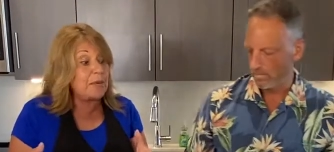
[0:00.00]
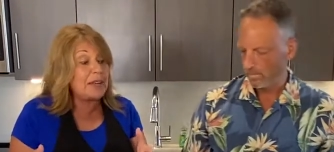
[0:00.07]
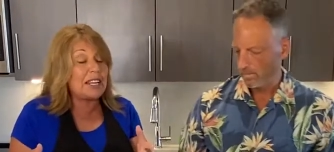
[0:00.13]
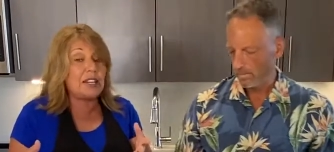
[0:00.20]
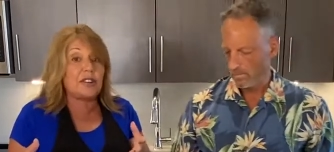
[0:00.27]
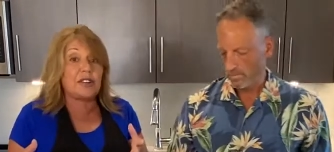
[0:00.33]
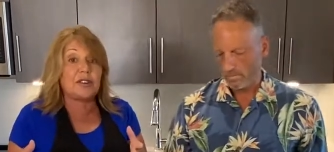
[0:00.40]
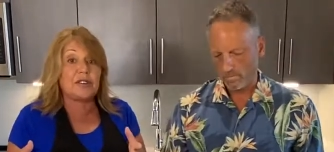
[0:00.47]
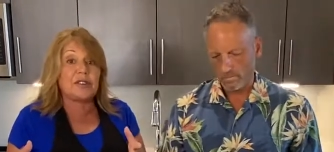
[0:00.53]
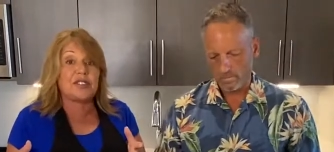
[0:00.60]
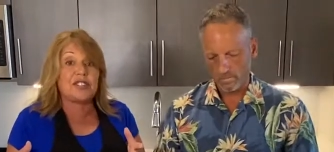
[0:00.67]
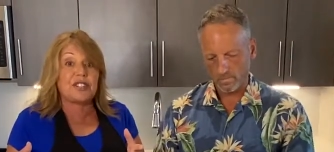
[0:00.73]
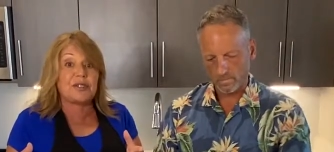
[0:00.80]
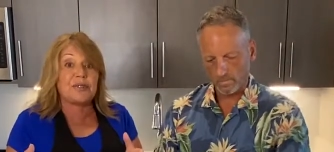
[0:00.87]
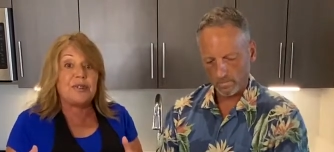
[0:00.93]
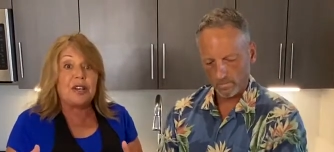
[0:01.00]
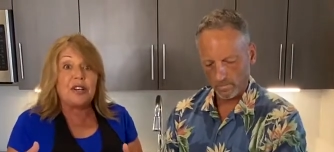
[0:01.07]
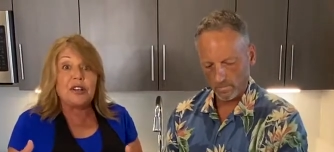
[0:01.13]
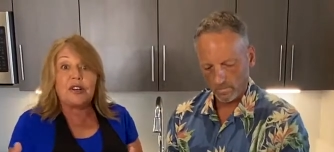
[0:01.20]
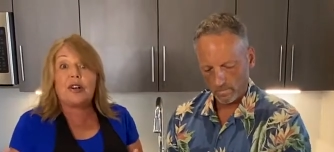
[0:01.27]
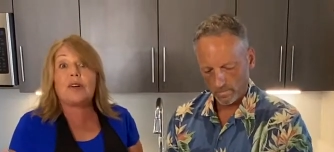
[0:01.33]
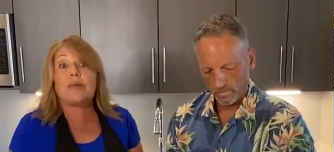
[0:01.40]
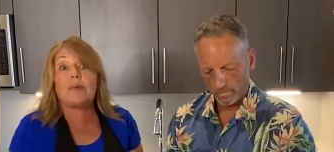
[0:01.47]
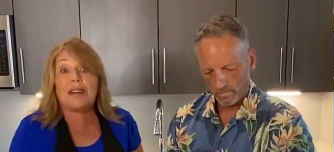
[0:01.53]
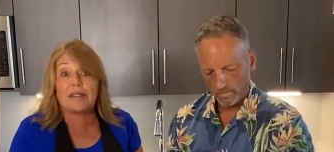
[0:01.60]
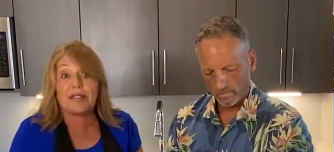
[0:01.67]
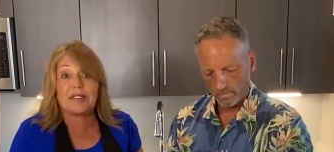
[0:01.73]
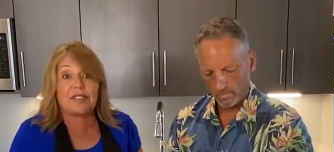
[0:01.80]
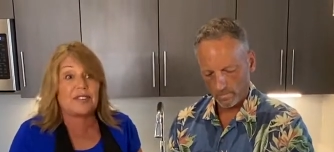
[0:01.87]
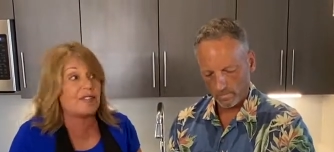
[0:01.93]
Speaker 1: we can learn to cook
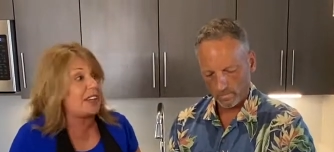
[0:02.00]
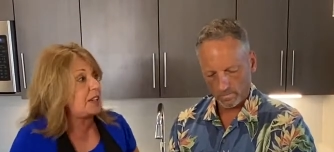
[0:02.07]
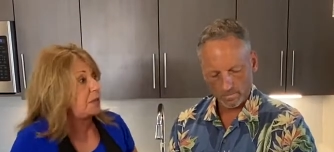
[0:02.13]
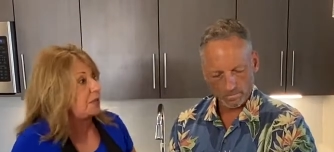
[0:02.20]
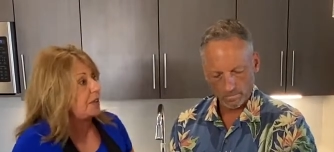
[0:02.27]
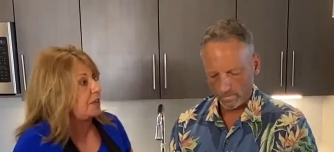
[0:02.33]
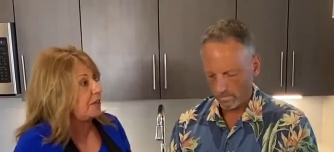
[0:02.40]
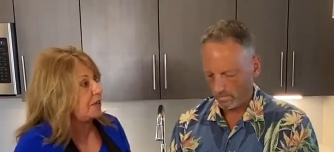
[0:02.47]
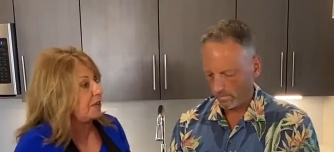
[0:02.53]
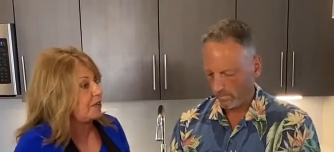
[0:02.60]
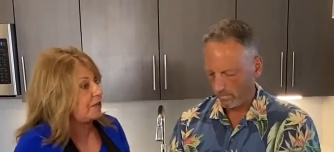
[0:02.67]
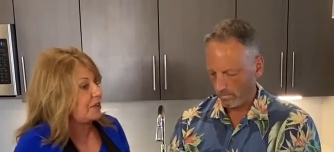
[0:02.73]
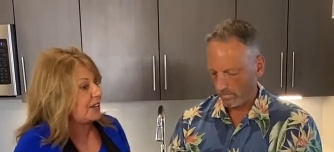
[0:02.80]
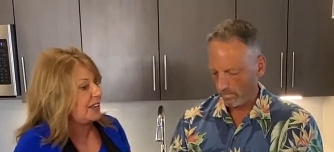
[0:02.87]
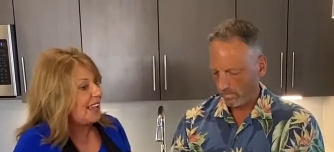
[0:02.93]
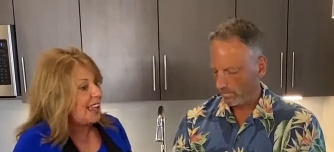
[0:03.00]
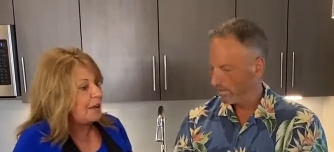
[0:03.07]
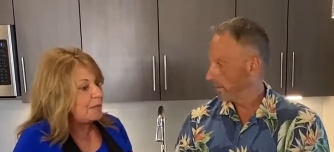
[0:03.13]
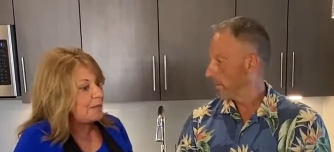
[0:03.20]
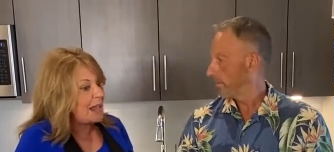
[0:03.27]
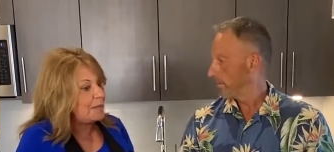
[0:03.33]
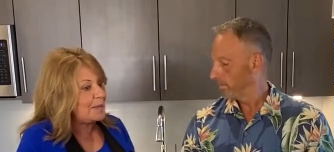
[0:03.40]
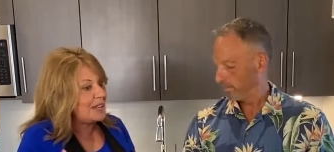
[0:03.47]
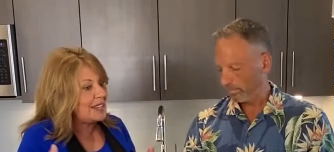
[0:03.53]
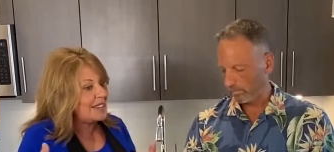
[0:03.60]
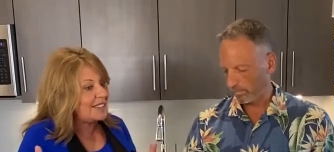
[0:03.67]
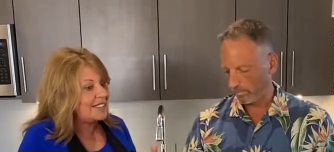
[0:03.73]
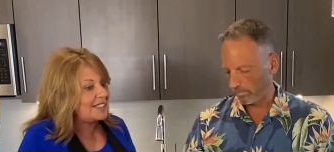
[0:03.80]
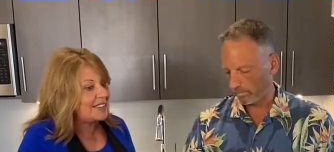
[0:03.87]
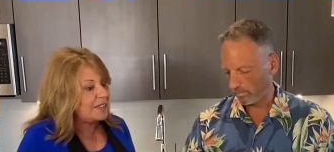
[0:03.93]
whatever's available in the grocery. Maybe the
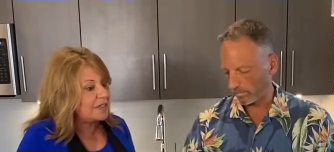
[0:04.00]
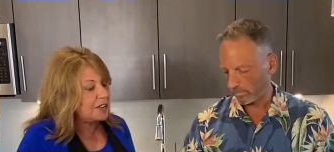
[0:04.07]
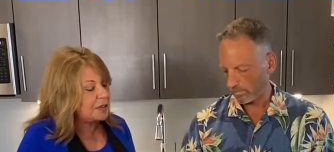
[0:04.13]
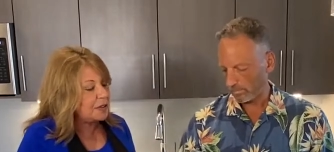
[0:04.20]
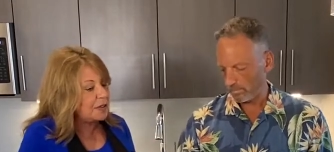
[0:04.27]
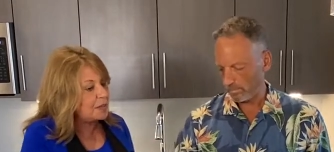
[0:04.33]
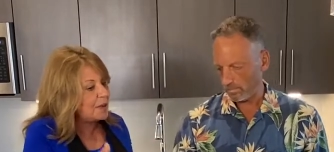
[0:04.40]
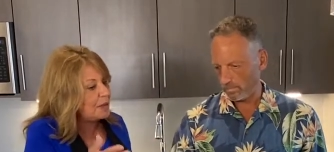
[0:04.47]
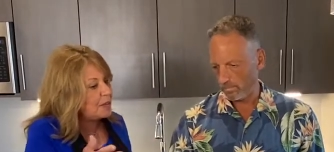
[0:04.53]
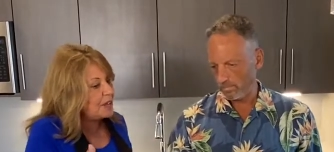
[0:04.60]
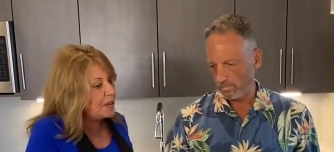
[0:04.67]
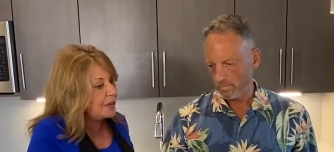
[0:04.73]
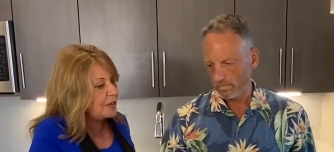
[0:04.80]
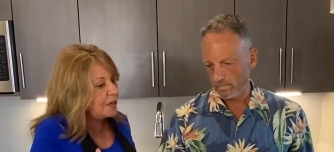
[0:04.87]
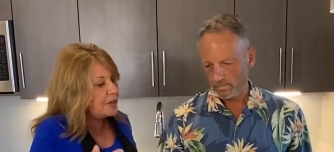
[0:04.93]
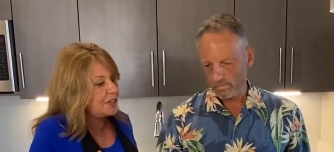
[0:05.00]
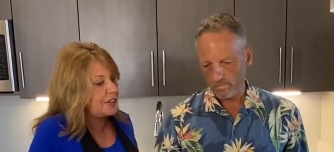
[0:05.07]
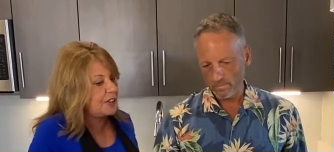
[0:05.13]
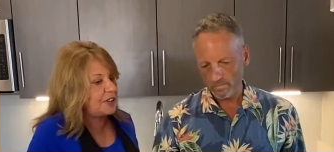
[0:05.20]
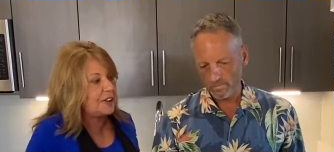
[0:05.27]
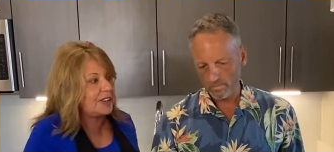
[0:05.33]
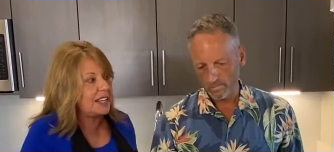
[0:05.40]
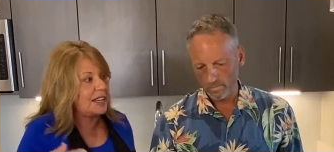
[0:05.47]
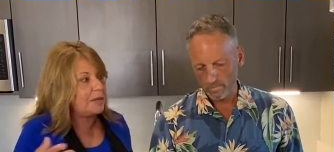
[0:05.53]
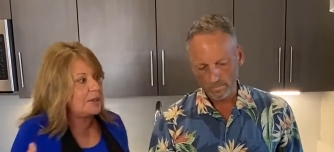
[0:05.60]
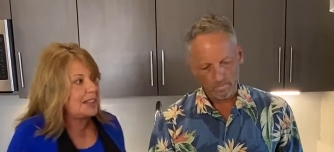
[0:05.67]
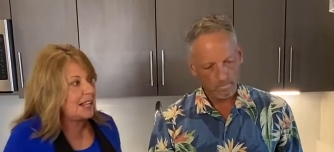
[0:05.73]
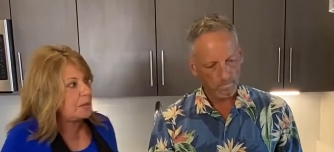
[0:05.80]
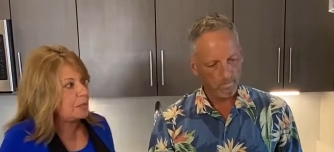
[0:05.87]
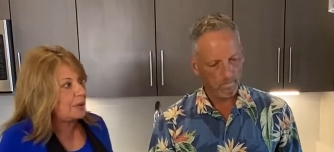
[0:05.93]
stuff in the grocery, maybe you're used to cooking with
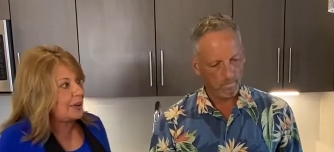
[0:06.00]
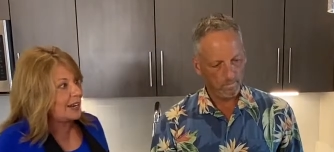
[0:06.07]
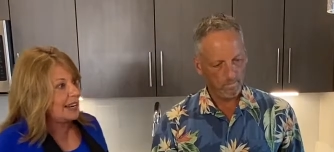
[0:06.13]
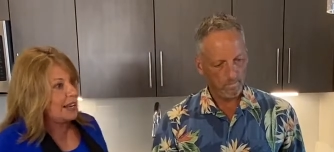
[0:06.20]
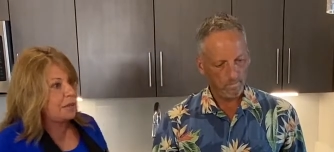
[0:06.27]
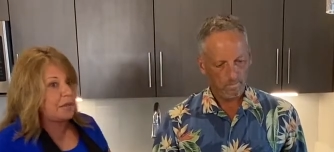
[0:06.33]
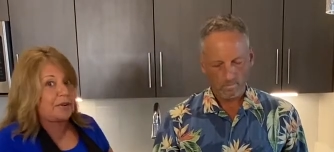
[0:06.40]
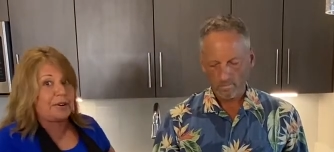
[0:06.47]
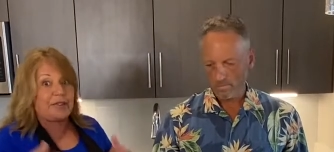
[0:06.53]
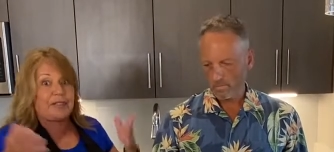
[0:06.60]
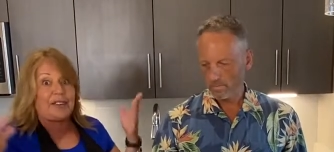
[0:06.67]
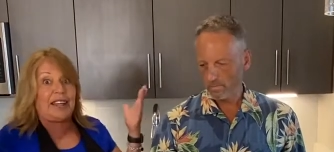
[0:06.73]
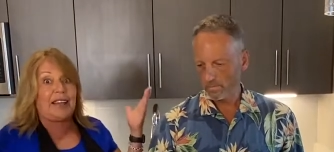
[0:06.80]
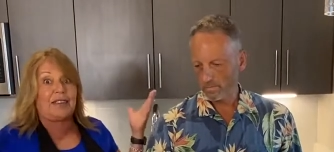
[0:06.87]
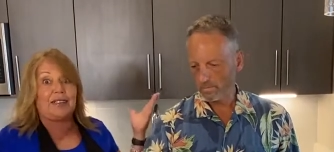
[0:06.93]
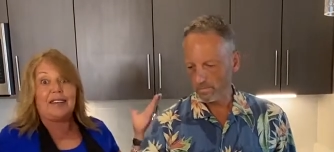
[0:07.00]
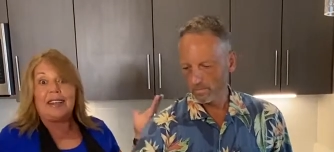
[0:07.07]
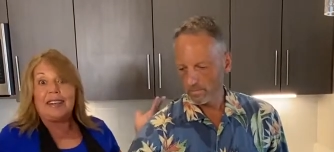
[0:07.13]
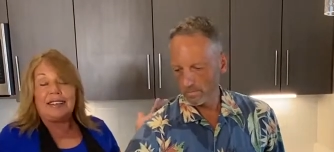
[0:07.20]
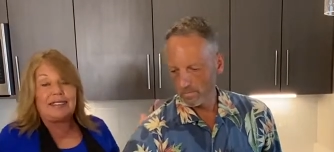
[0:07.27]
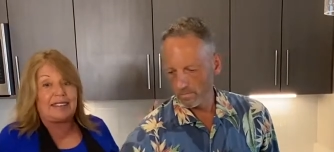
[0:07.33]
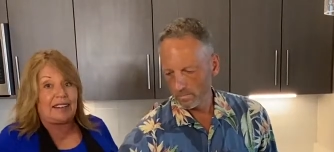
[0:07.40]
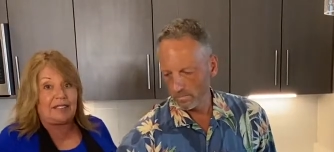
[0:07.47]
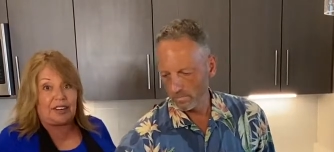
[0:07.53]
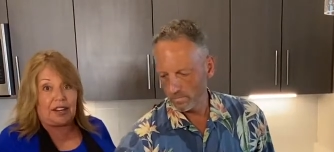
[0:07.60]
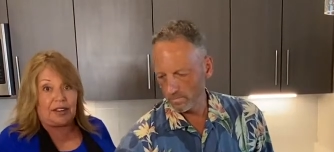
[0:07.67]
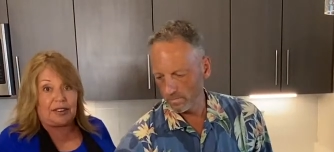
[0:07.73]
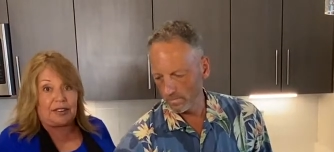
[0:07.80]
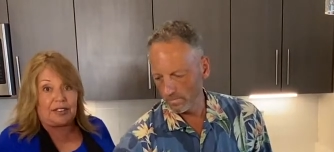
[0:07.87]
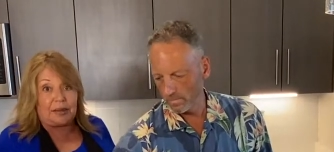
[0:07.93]
hamburger and hamburger's now
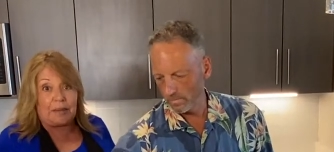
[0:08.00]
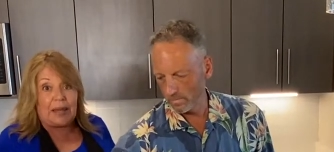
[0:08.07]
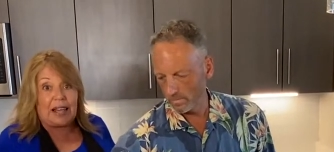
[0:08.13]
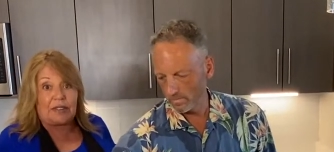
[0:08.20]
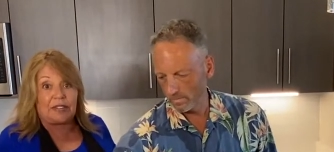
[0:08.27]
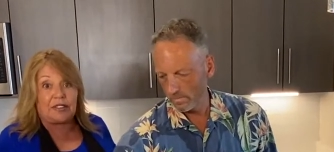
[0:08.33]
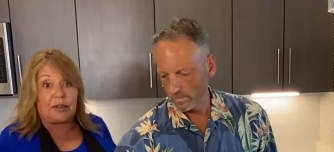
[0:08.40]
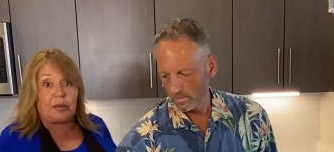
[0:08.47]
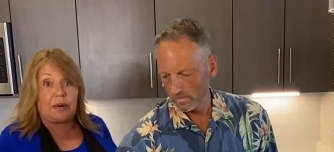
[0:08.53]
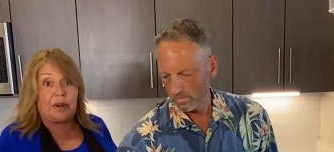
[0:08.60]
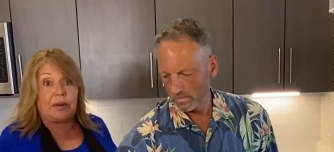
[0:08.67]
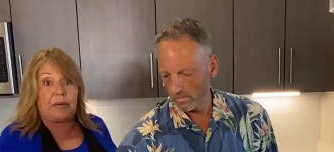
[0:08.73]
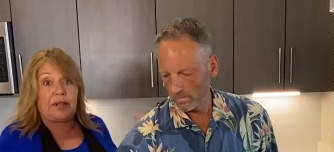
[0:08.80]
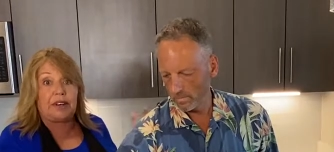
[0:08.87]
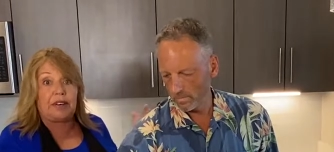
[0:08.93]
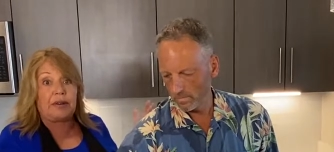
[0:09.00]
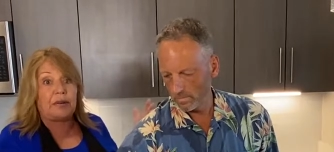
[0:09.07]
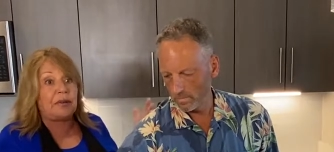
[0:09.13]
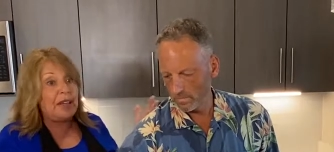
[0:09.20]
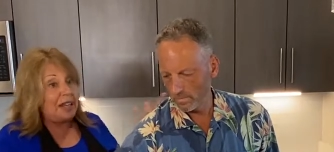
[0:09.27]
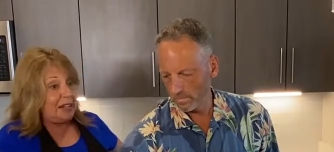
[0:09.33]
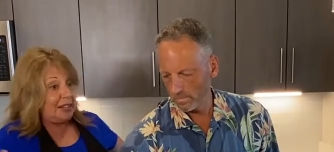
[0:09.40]
$7 a pound. So what do we do?